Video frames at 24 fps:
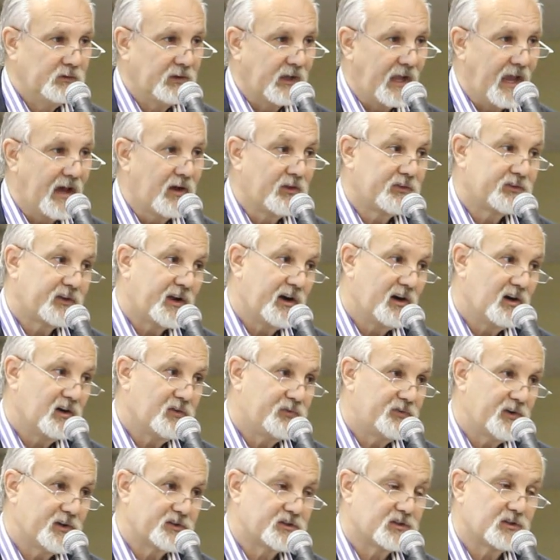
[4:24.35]
healthcare
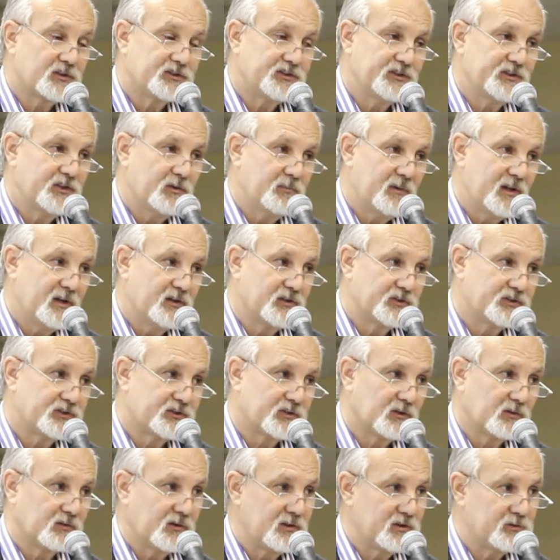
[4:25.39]
officials and the
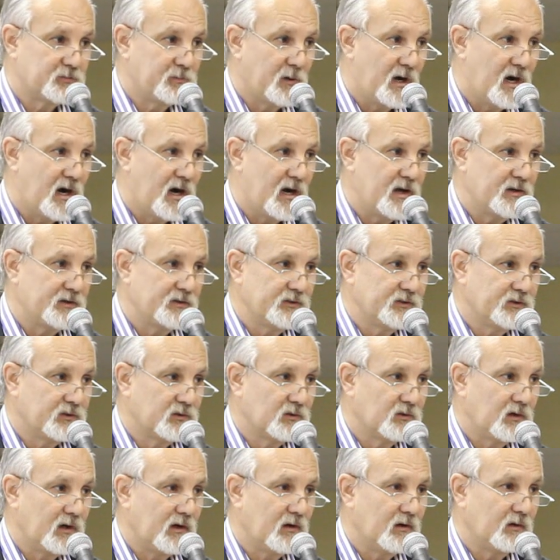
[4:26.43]
minister respond
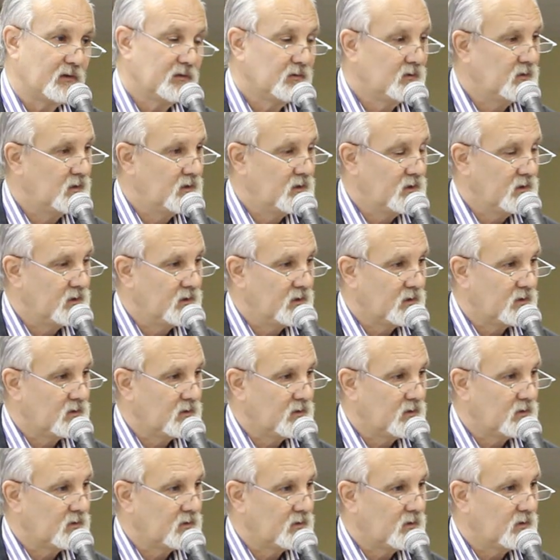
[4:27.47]
to our
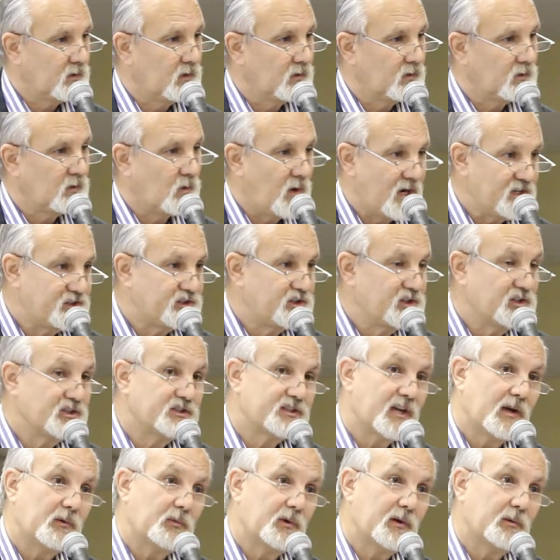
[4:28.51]
questions
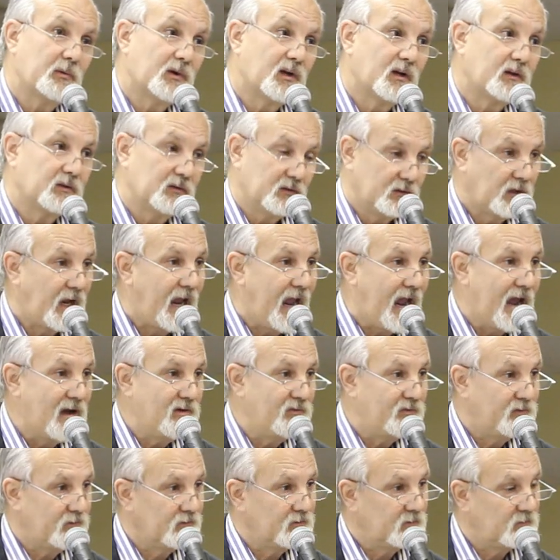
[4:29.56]
that we will
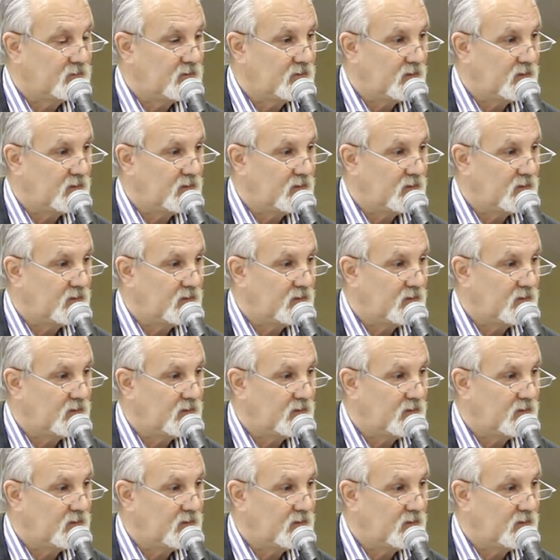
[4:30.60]
have,